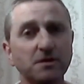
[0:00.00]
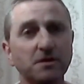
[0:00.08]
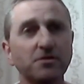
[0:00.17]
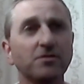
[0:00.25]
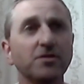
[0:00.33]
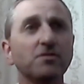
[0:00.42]

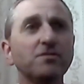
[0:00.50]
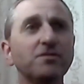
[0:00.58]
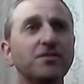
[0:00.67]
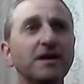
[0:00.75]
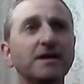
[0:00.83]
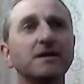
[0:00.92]
So you don't
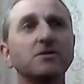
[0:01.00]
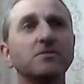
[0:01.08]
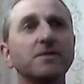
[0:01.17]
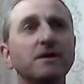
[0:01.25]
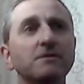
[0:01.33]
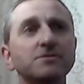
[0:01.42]
see that
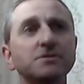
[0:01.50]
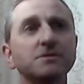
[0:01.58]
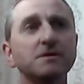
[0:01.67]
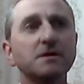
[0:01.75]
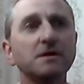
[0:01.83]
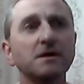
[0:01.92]
coming out
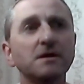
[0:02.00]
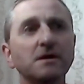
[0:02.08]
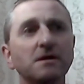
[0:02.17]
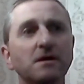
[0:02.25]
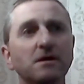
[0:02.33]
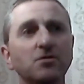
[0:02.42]

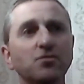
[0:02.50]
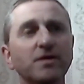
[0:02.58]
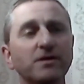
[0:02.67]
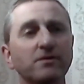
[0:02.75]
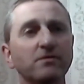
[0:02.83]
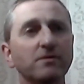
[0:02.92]
on
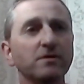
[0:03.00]
Twitter.